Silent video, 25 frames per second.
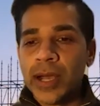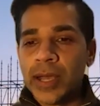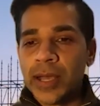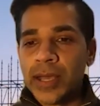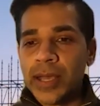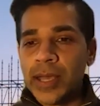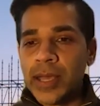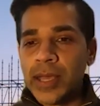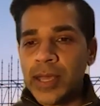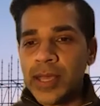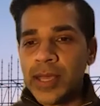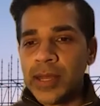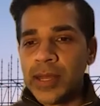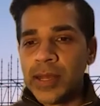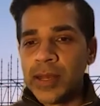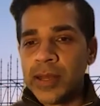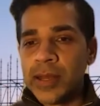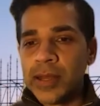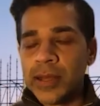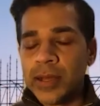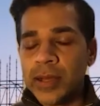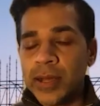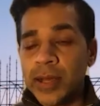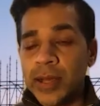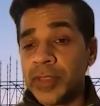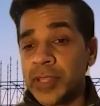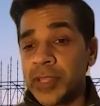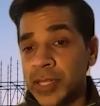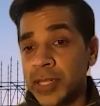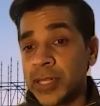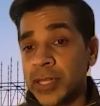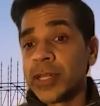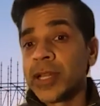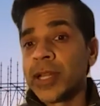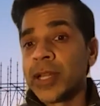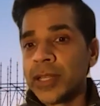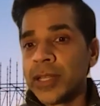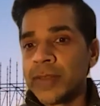in the city
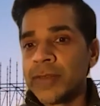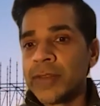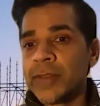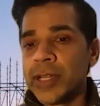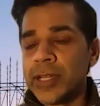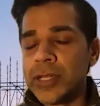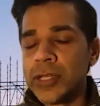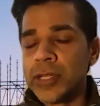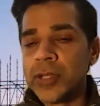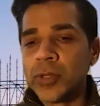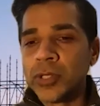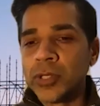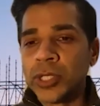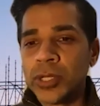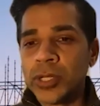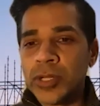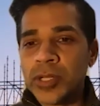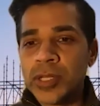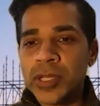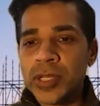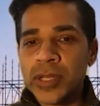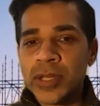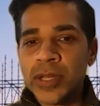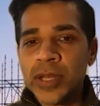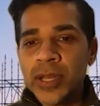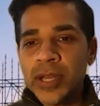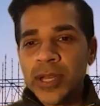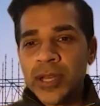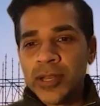that I live in New Jersey.